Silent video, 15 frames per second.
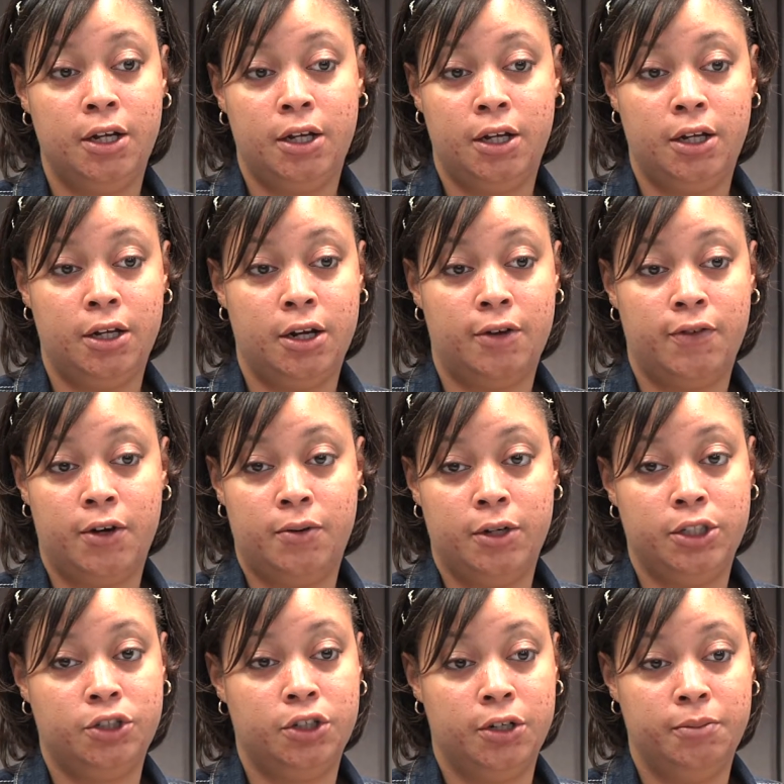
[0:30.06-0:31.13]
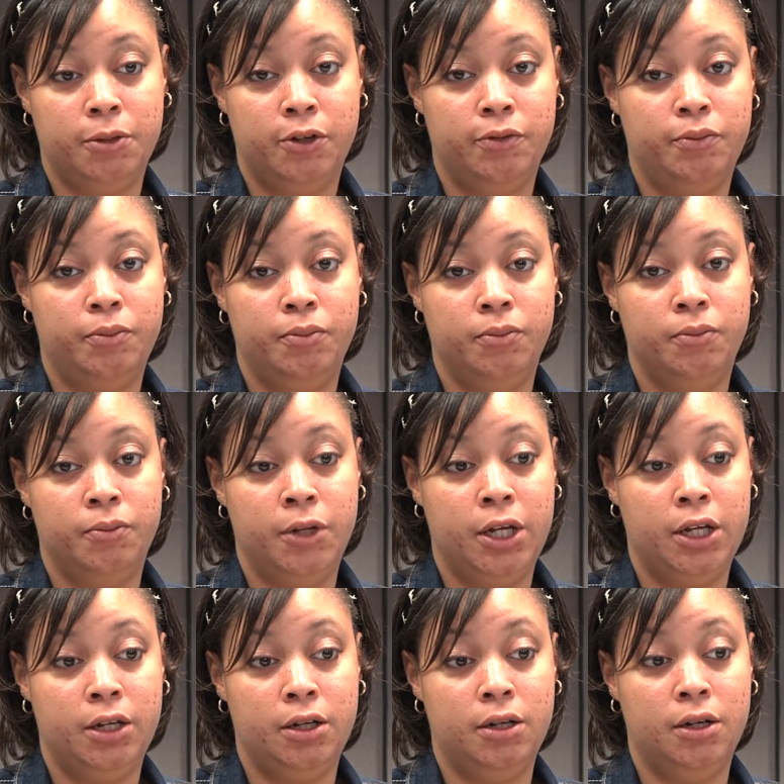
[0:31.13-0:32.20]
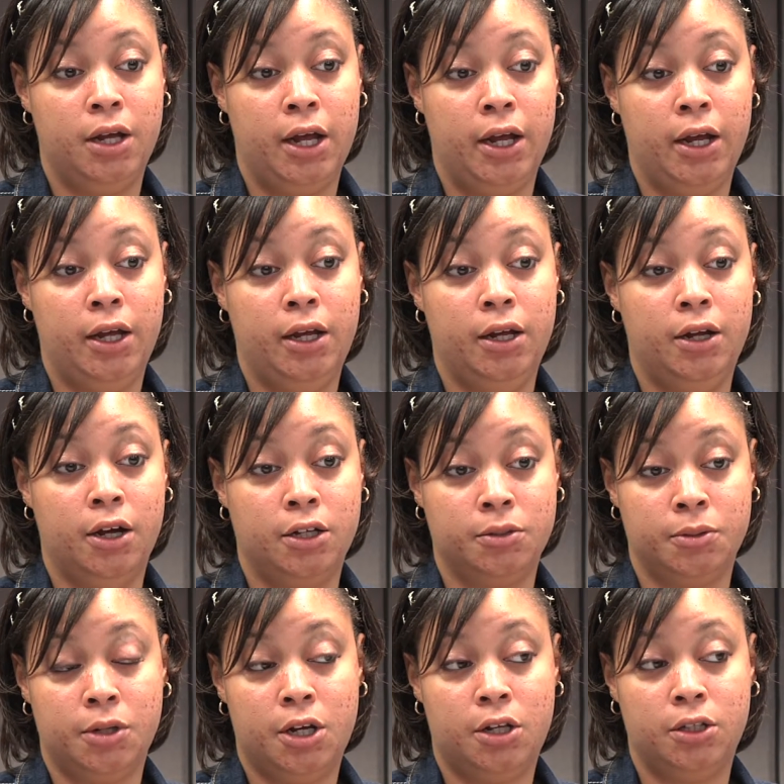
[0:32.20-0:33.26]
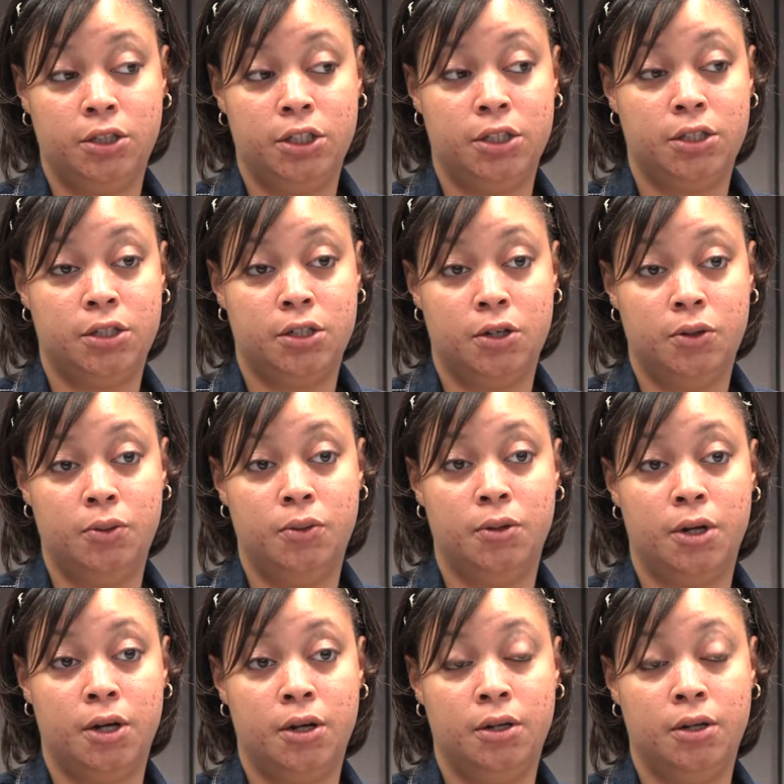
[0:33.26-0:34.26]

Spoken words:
and I've always dreamed of being a cosmetologist, so